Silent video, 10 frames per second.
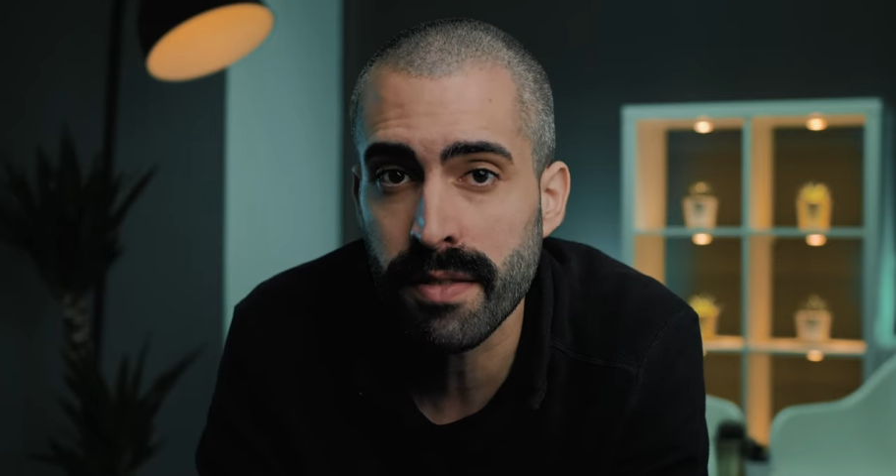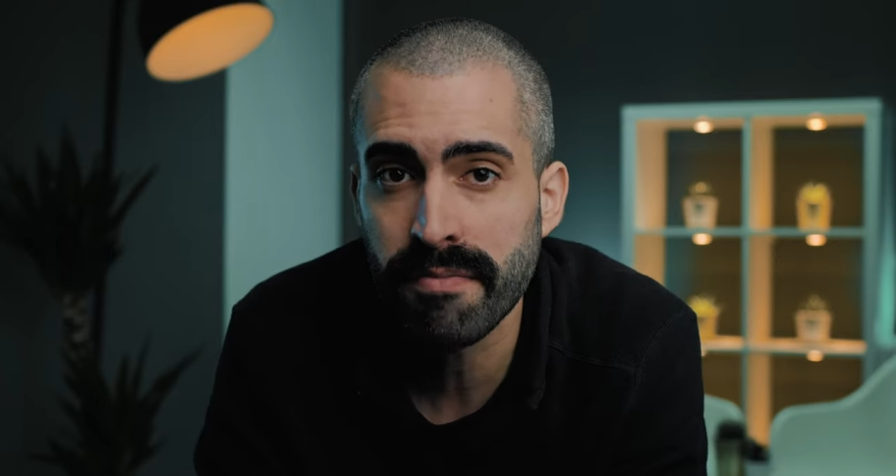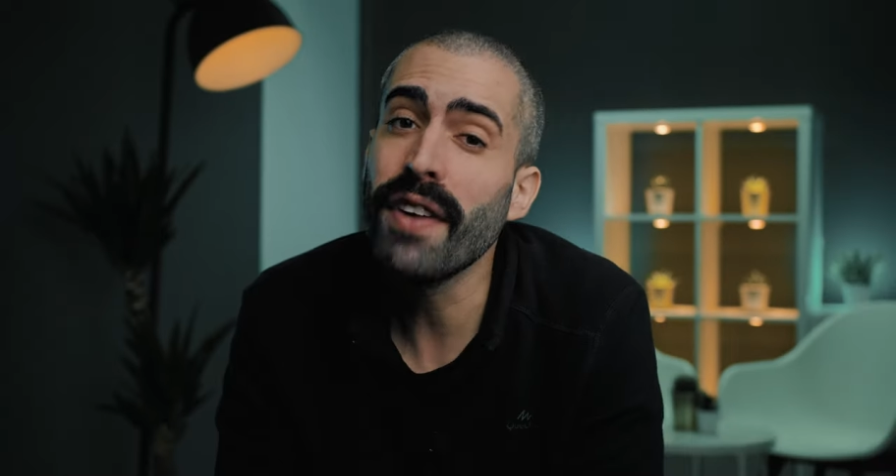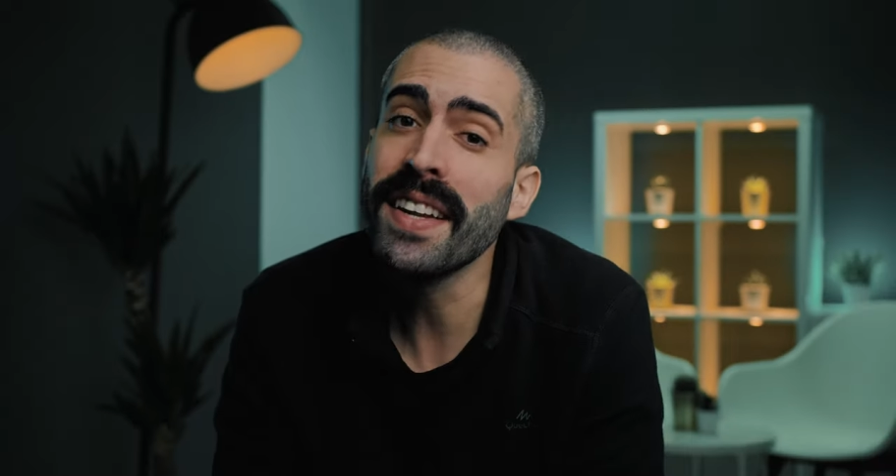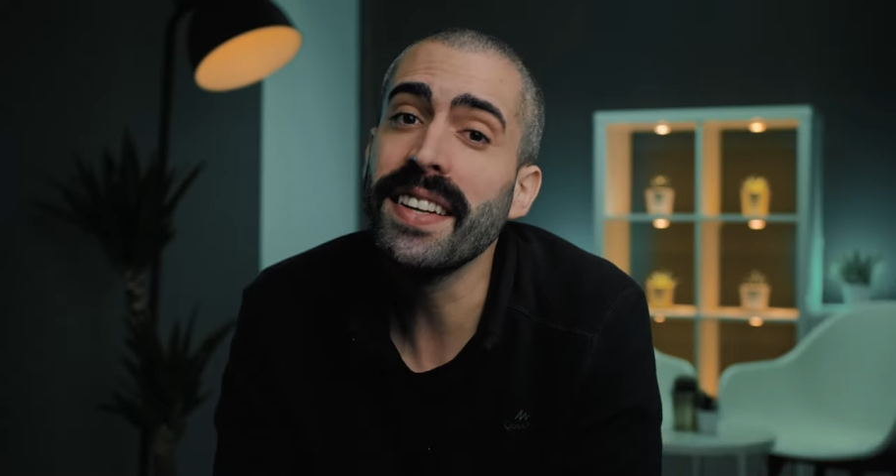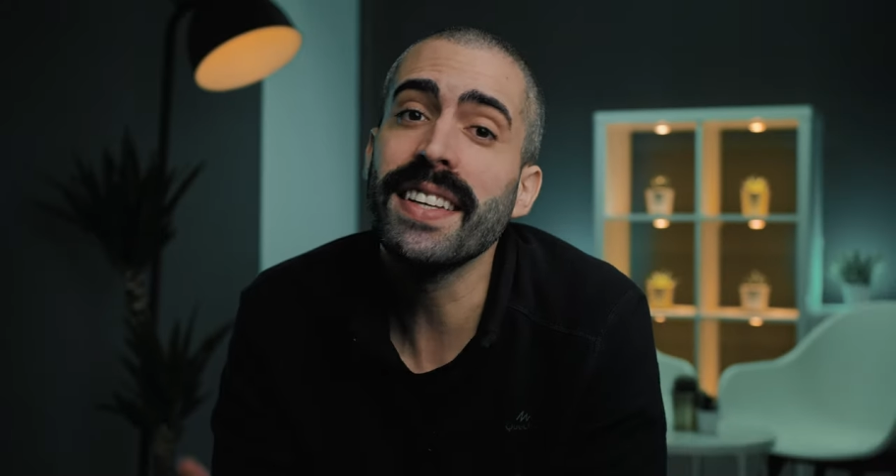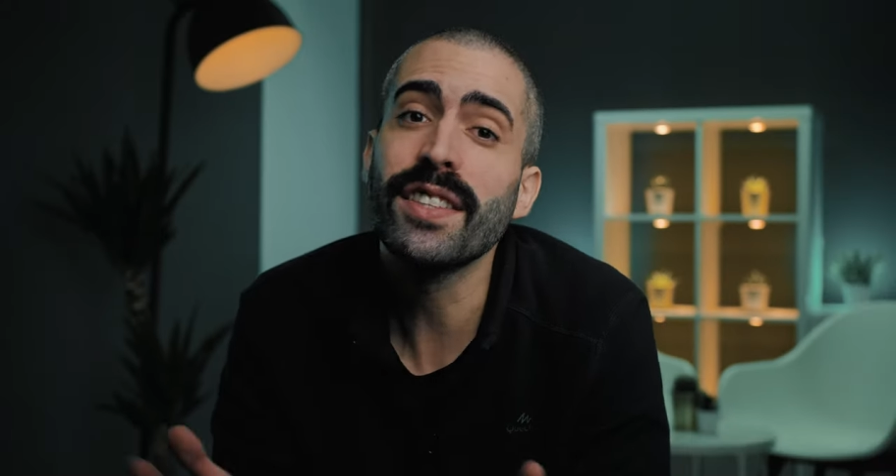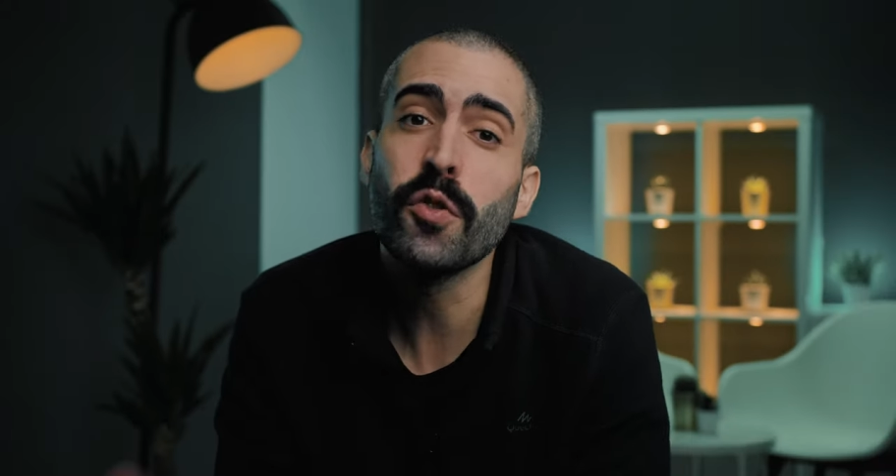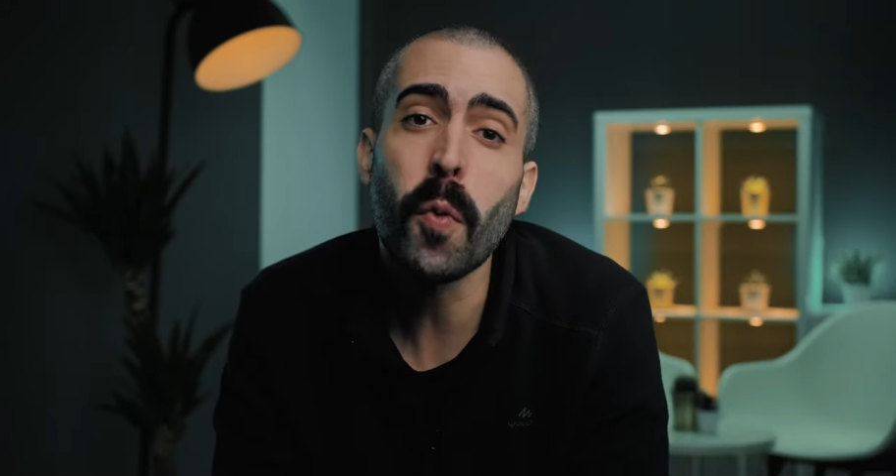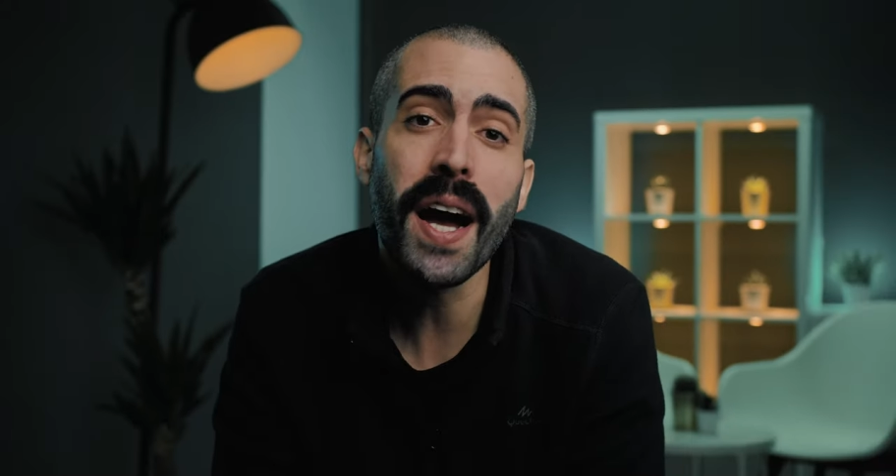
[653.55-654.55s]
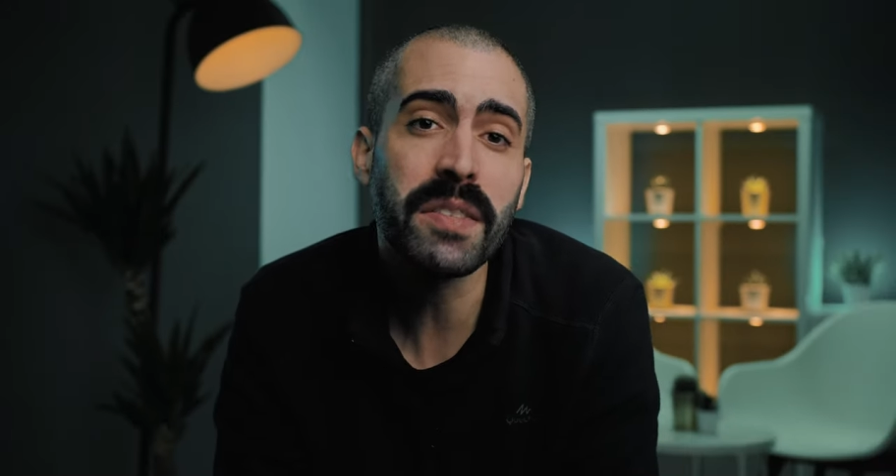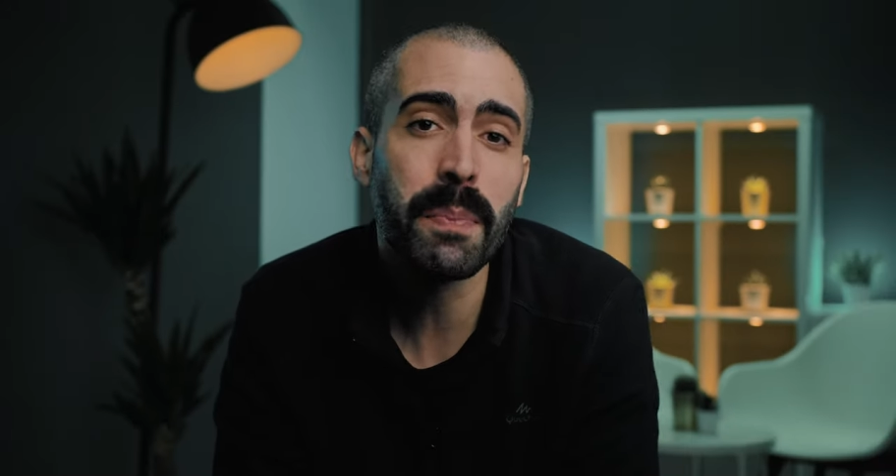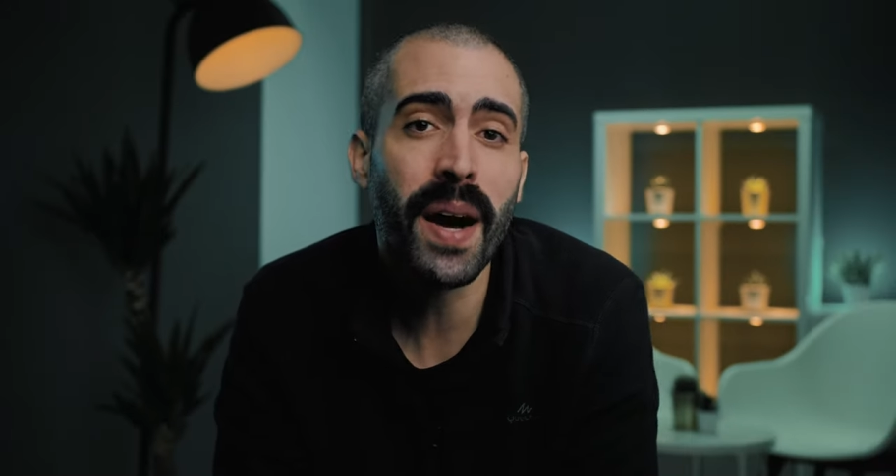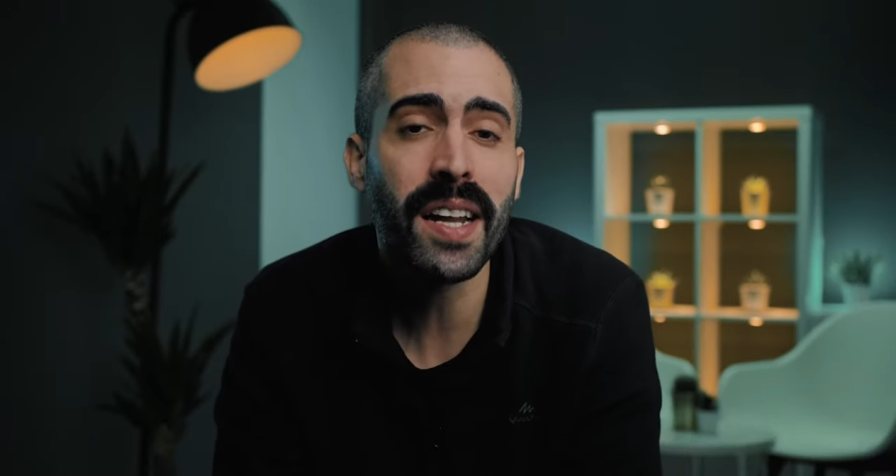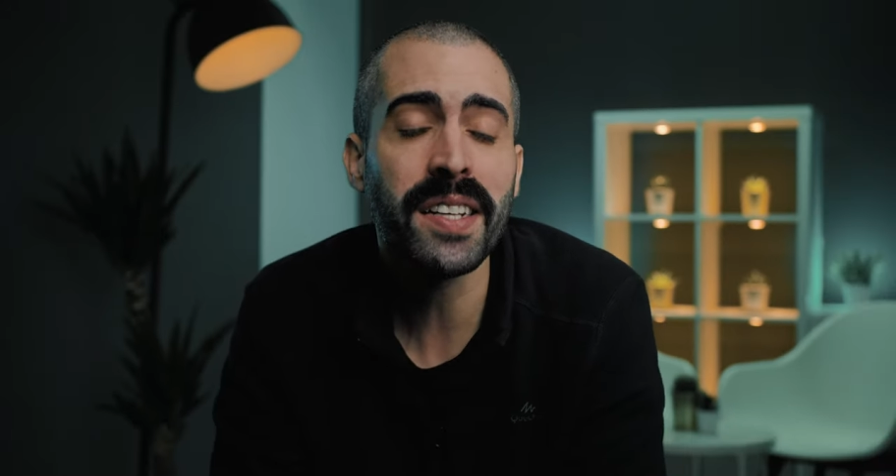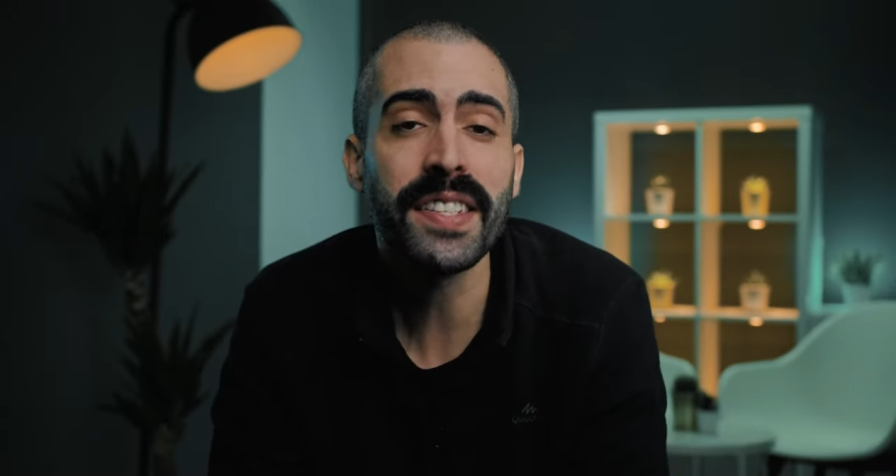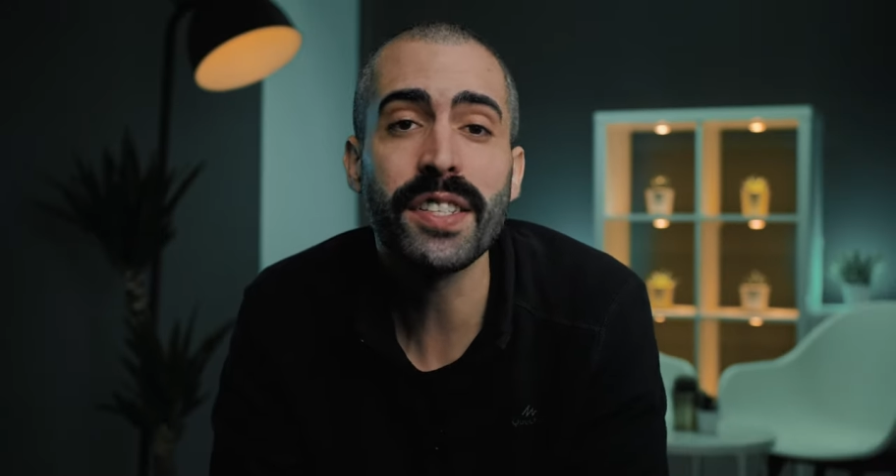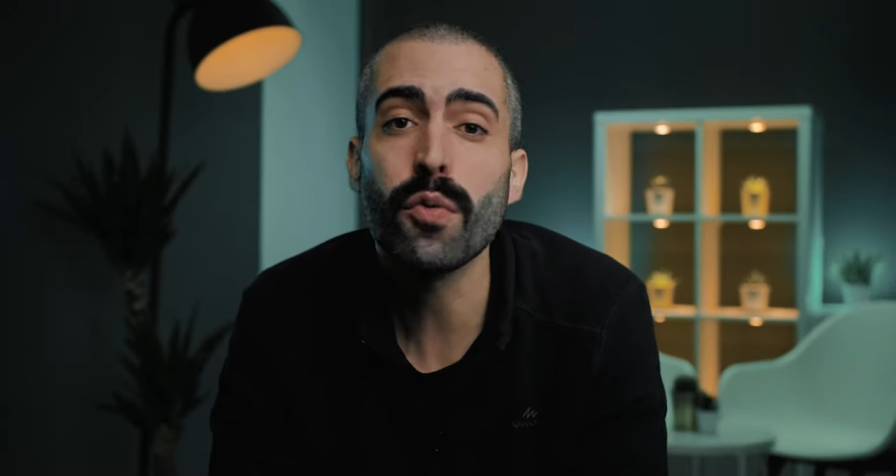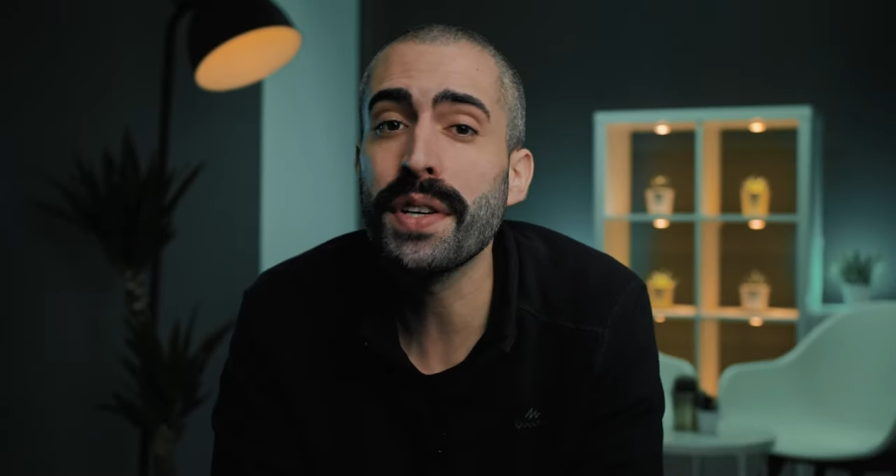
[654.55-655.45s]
And finally, the white balance